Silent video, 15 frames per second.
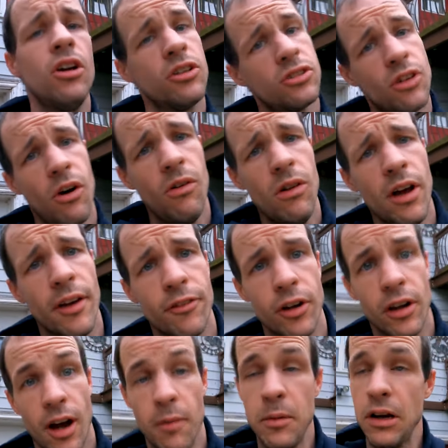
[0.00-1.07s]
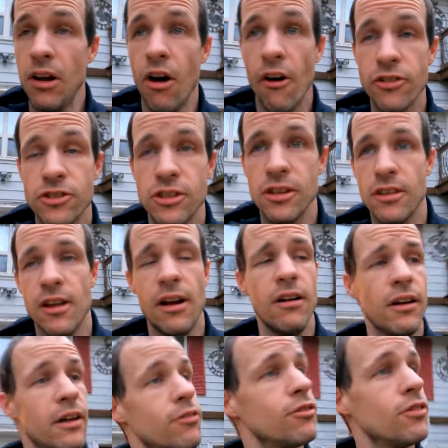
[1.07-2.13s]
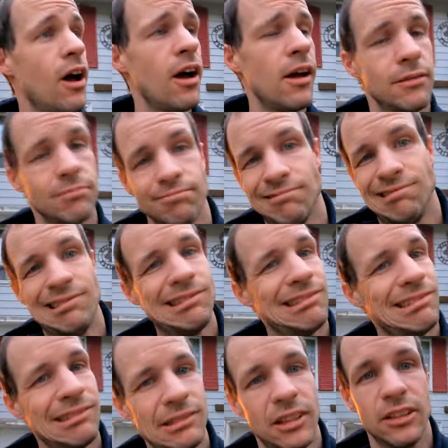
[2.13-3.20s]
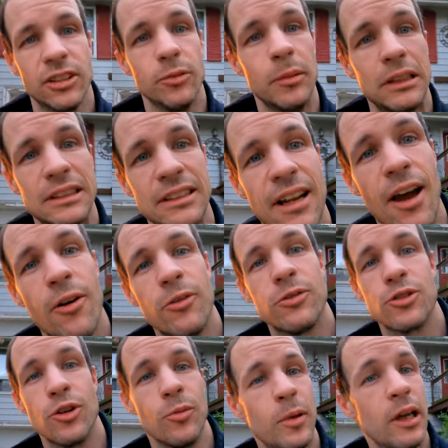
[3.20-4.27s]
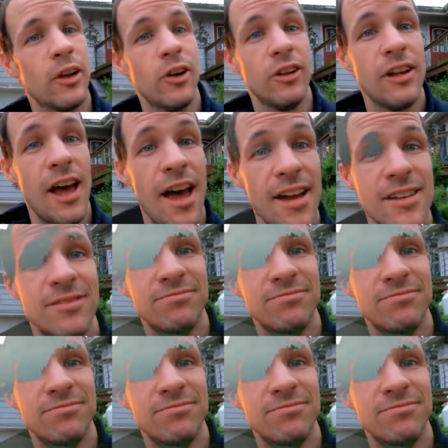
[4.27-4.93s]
So, if you're coming, I'll see you there. If not, you're missing out. It's going to be a good day.